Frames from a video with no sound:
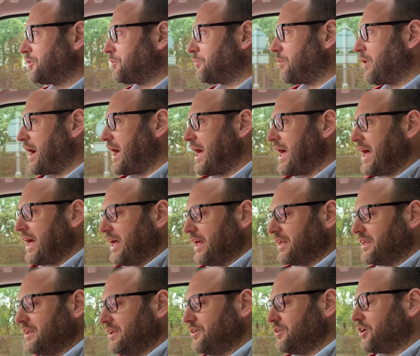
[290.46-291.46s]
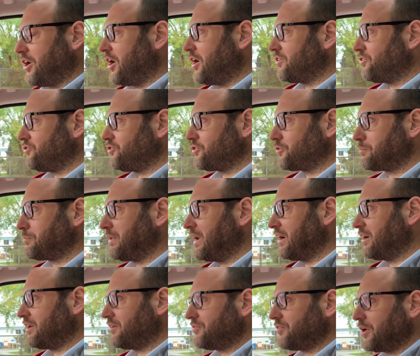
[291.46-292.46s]
where you can't just
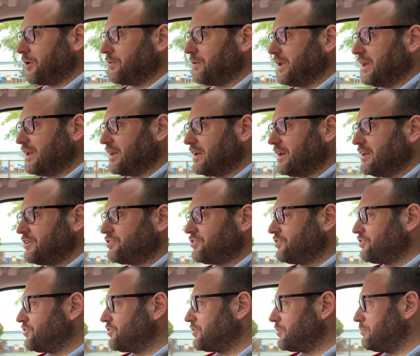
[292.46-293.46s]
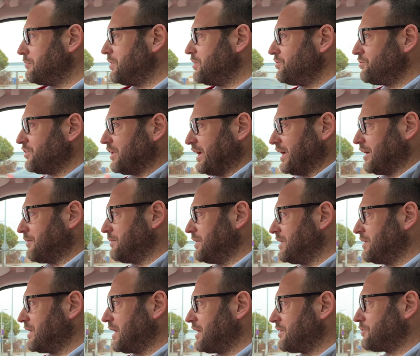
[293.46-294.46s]
plug your phone in and listen to some music? I
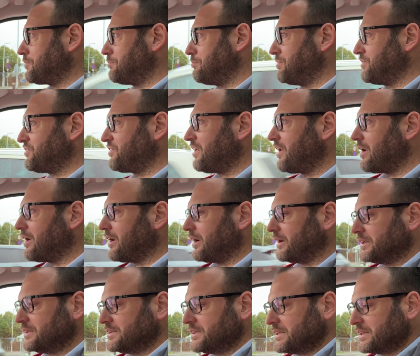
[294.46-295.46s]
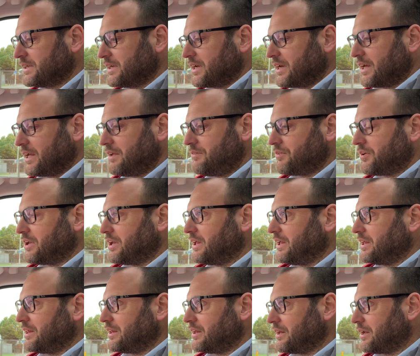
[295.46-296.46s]
mean, that's bizarre. Even the,
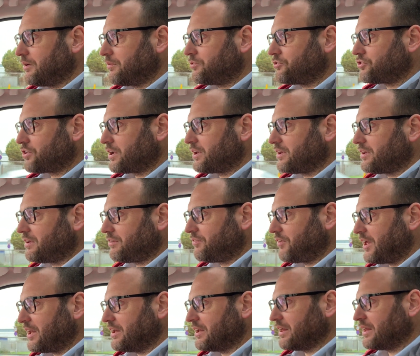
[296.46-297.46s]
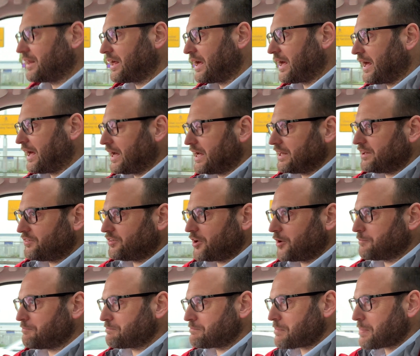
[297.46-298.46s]
you know, tried the Defender that had
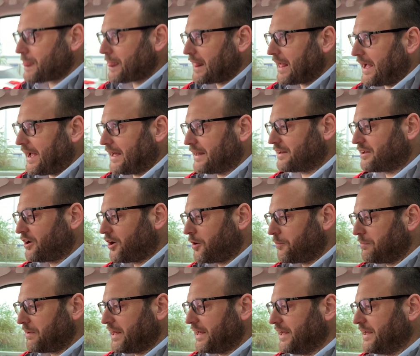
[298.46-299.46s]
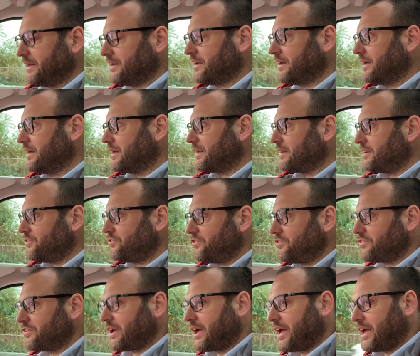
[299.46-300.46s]
CarPlay. This
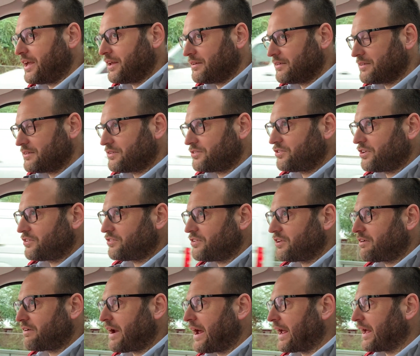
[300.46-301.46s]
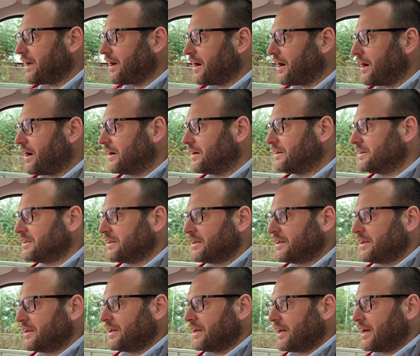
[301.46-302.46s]
is a 60 grand car,
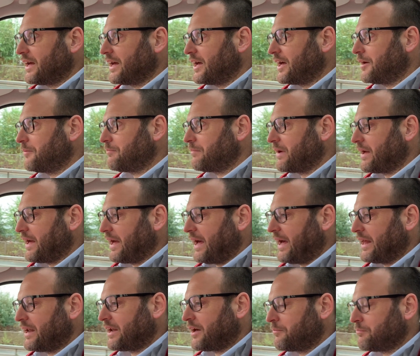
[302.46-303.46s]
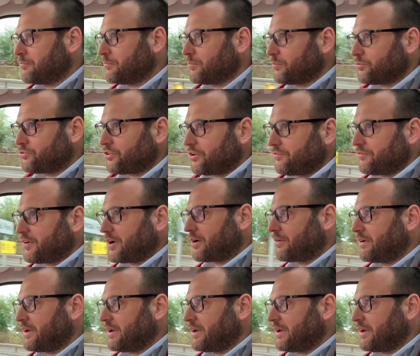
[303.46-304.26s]
and I'm so far